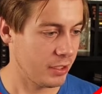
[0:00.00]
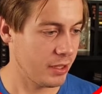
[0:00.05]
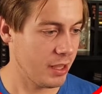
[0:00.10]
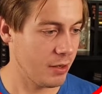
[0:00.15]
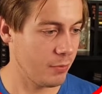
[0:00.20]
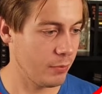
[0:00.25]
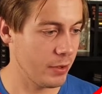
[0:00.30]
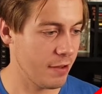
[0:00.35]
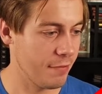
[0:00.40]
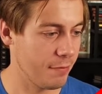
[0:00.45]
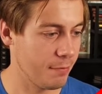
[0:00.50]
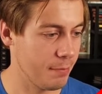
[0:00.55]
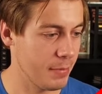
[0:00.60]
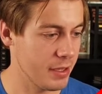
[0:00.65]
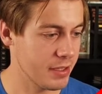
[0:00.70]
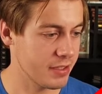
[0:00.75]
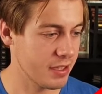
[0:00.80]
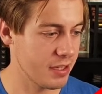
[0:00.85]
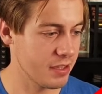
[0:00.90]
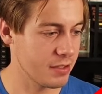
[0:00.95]
And then we have
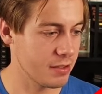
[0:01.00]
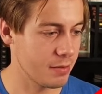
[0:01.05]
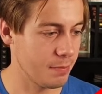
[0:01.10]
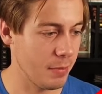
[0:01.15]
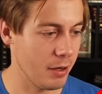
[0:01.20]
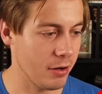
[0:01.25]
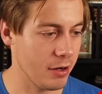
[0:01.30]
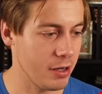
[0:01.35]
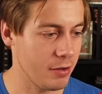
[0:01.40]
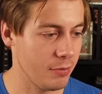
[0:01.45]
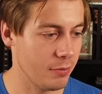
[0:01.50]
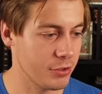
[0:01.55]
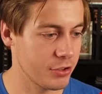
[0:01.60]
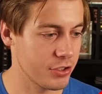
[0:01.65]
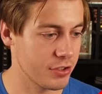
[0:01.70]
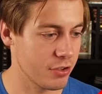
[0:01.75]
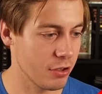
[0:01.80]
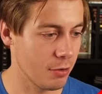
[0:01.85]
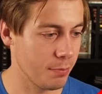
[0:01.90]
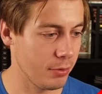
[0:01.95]
misses married,
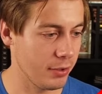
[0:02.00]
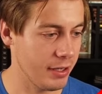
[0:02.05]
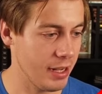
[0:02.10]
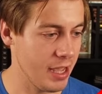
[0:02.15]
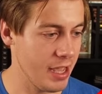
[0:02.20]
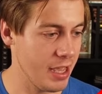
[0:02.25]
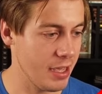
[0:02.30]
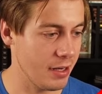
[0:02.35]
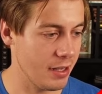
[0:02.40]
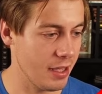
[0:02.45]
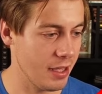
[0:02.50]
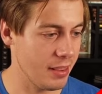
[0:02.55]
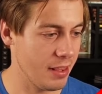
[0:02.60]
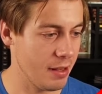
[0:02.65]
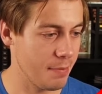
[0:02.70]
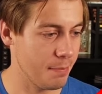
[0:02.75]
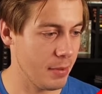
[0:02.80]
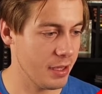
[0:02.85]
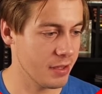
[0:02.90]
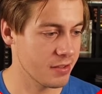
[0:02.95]
which is zero point eight,
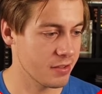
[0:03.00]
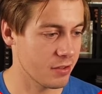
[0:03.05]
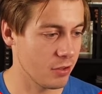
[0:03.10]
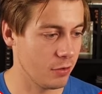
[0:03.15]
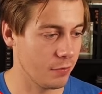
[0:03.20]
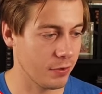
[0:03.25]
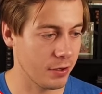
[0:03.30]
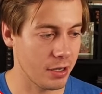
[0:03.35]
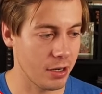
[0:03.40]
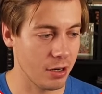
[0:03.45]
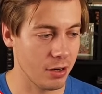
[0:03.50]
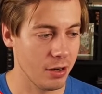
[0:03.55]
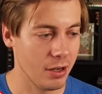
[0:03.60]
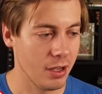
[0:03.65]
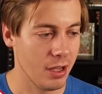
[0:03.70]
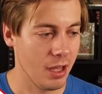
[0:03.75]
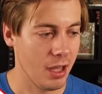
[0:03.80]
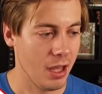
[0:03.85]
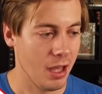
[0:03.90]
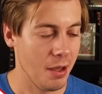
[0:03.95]
and then miss over here.